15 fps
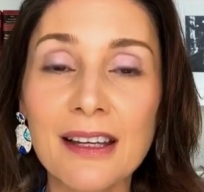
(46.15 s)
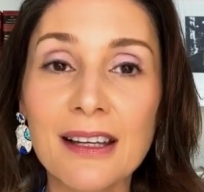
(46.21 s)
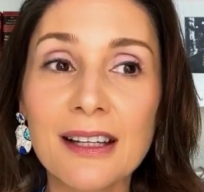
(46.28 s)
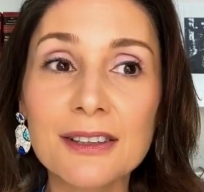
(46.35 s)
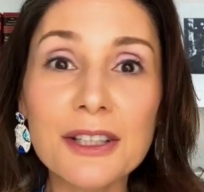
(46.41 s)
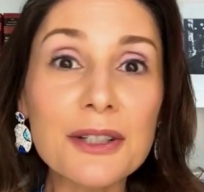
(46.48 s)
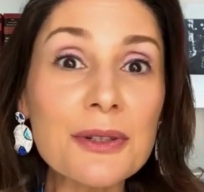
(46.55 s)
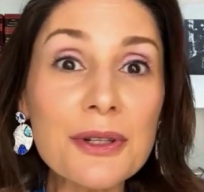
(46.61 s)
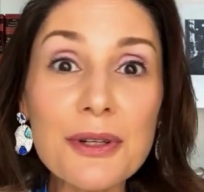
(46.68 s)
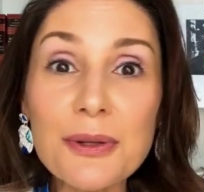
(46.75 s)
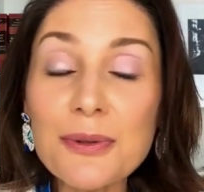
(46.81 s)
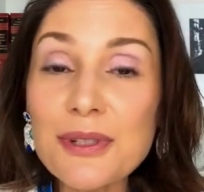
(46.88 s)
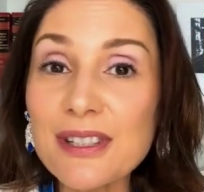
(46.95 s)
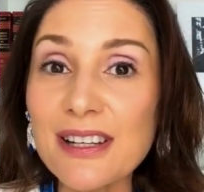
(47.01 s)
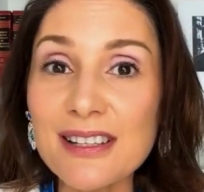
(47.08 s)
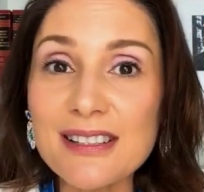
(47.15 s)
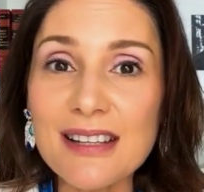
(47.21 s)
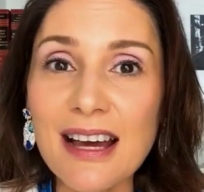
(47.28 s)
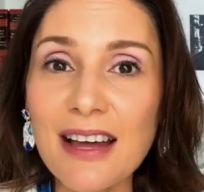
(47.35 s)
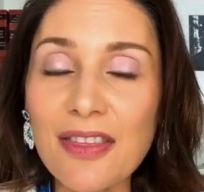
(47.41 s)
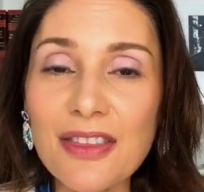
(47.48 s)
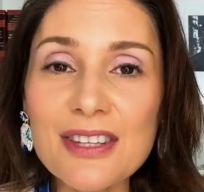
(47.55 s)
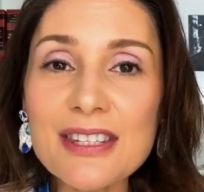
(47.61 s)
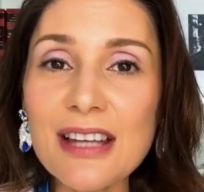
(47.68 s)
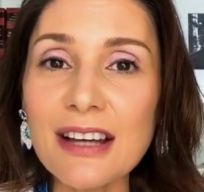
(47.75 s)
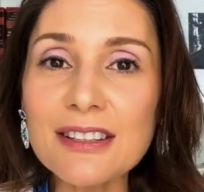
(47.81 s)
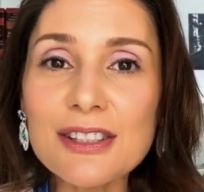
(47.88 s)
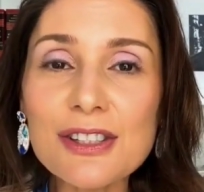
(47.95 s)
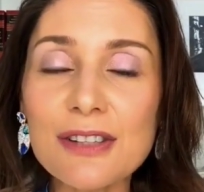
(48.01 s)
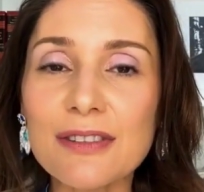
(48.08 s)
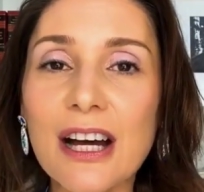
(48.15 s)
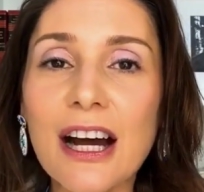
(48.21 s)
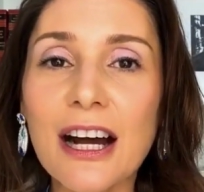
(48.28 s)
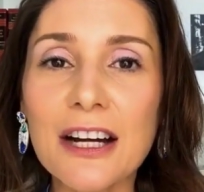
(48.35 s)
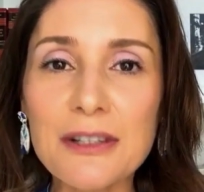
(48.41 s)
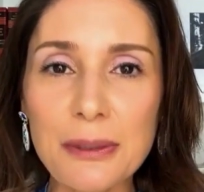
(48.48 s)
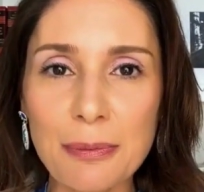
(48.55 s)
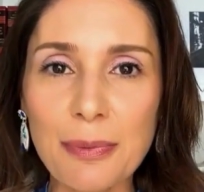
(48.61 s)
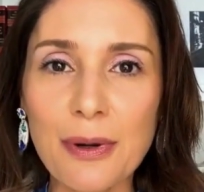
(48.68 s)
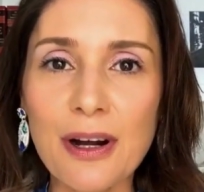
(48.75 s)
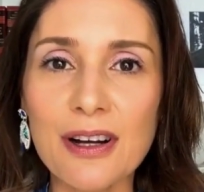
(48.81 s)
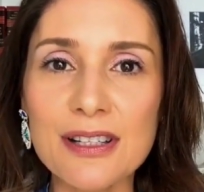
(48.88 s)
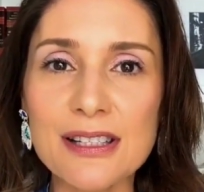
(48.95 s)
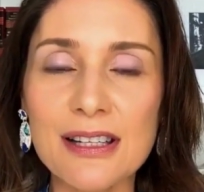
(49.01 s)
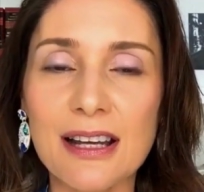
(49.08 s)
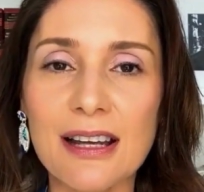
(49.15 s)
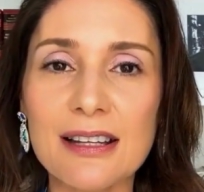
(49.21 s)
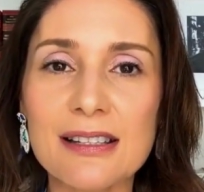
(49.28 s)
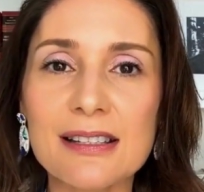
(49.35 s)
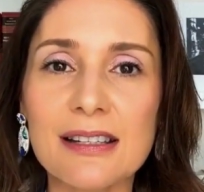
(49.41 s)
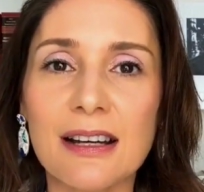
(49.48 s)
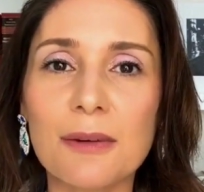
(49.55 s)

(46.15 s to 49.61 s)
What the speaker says: The good news is that the science of a hiring process,